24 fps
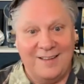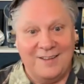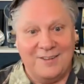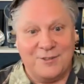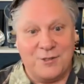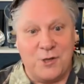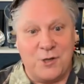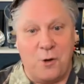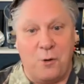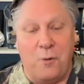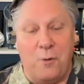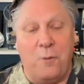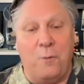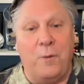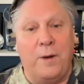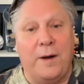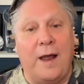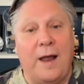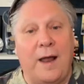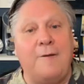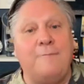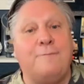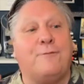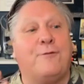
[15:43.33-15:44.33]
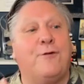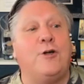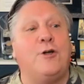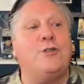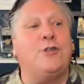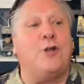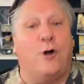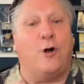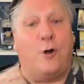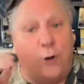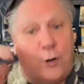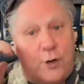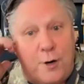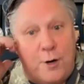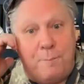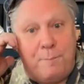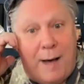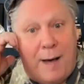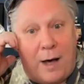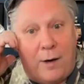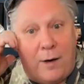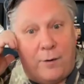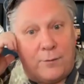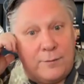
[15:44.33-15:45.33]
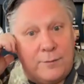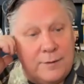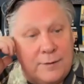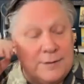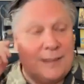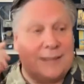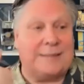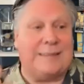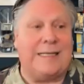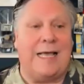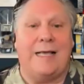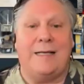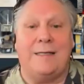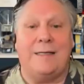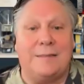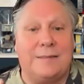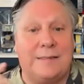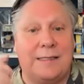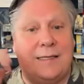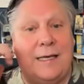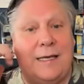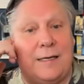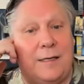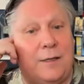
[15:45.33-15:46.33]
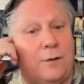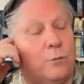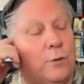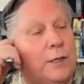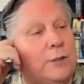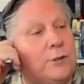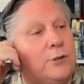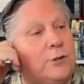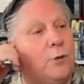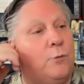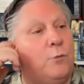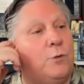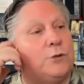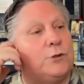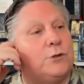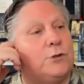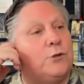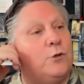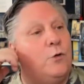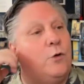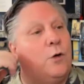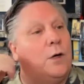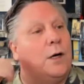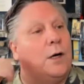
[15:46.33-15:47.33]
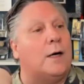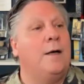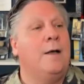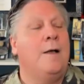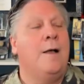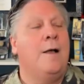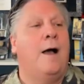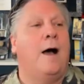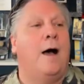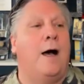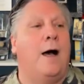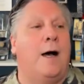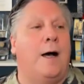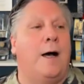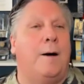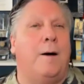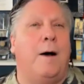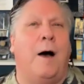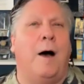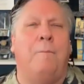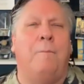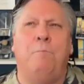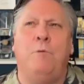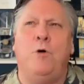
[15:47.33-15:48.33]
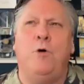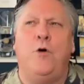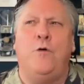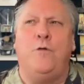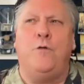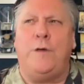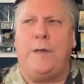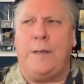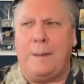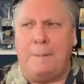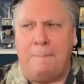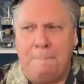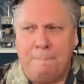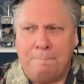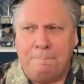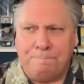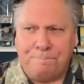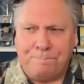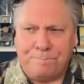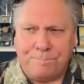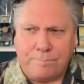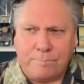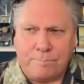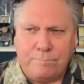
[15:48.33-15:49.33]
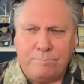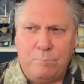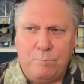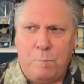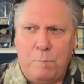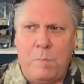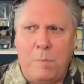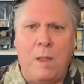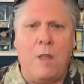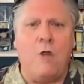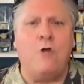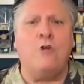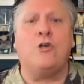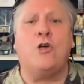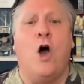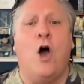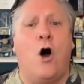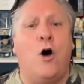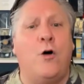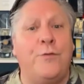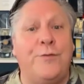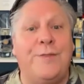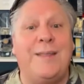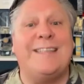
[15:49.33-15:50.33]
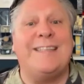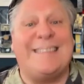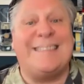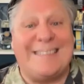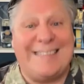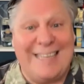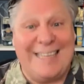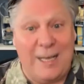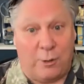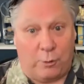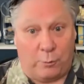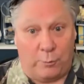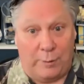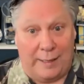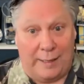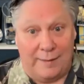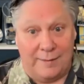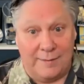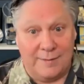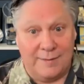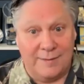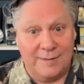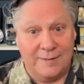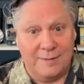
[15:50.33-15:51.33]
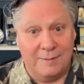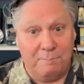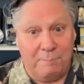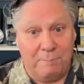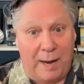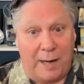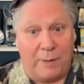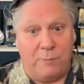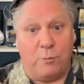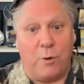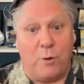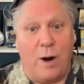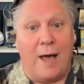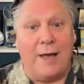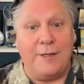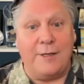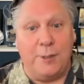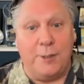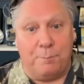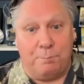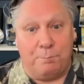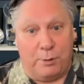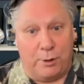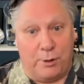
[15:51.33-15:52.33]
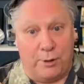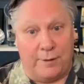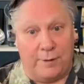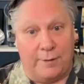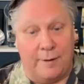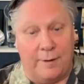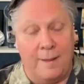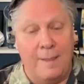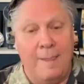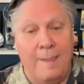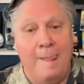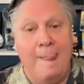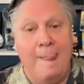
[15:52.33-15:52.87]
So when I first heard about the science of getting rich, it was through a movie called The Secret by Rhonda Byrne.